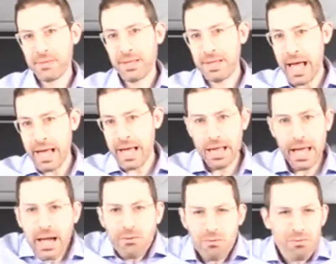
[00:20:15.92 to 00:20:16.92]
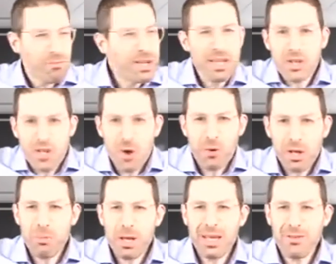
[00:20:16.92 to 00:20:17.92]
That cl- What are you joking
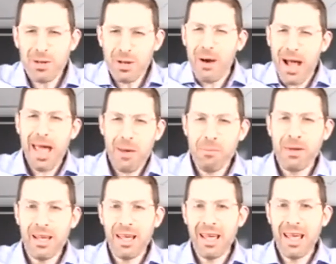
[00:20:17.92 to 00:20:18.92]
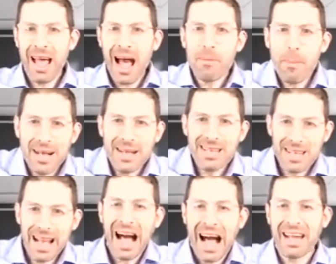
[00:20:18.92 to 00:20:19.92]
me? Do you know I am? I'm a piece of
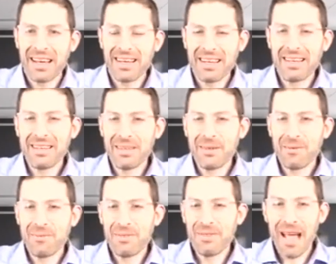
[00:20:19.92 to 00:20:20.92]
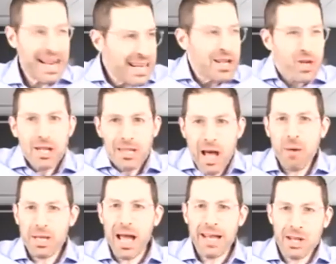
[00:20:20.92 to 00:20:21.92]
God. I need you to tell
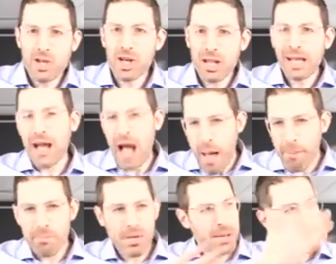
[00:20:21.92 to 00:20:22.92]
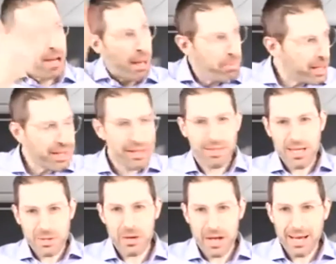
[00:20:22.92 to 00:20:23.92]
me. I need you to like compliment me in public. That's
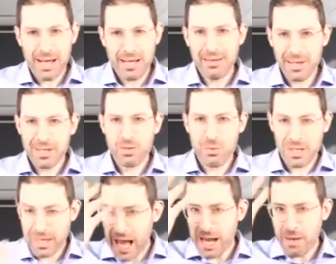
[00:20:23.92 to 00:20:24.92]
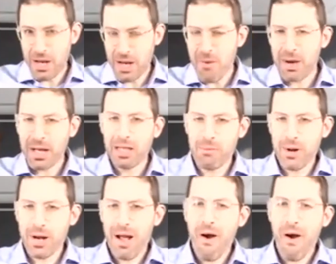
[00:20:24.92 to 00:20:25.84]
what I need. This is what's getting me going in the morning.